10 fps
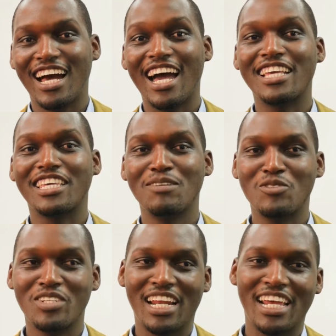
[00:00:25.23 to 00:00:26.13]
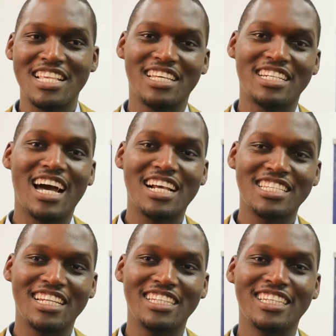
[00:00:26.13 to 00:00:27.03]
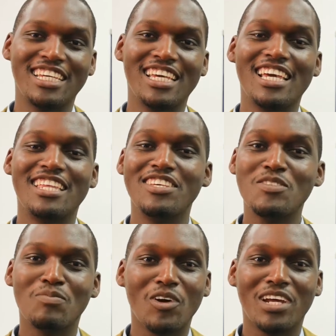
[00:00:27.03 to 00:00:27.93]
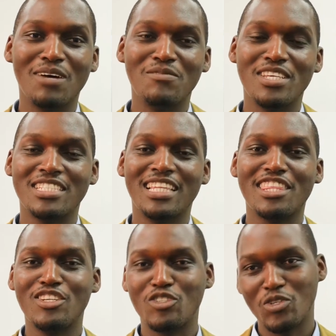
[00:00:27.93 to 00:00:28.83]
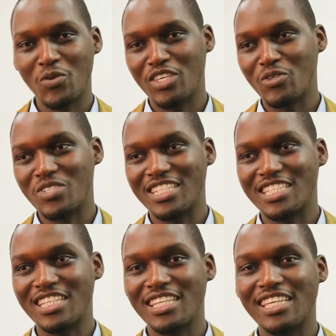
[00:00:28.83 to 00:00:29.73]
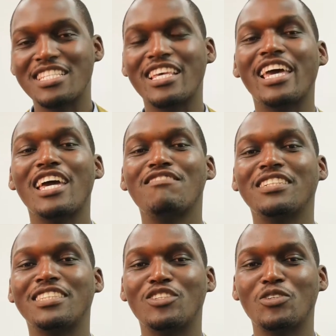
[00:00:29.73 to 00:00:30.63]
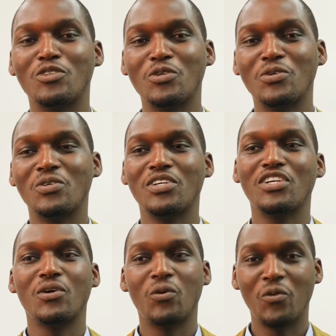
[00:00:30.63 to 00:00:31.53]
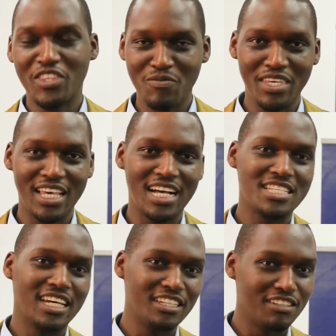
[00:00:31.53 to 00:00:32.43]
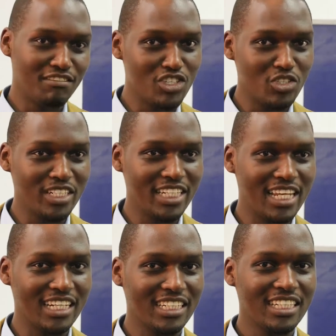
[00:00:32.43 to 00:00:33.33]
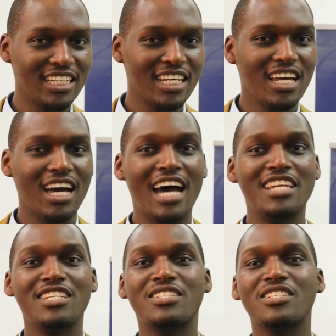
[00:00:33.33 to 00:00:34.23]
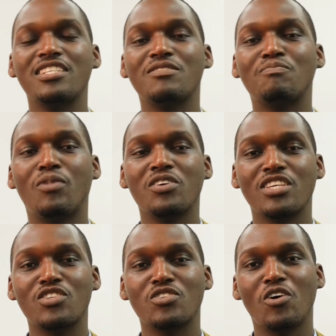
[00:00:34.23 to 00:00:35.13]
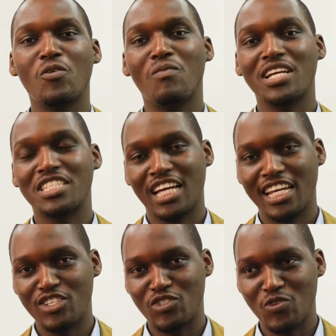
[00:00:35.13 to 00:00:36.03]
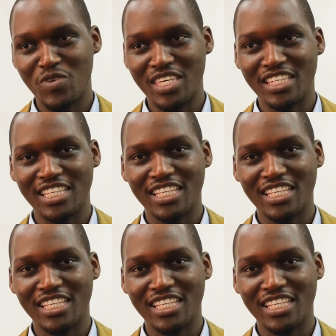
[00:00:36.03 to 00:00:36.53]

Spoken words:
I came to realize that actually, this program is nothing to do with UCT, it's everything to do with me as an individual leader. And it poses so much challenge to me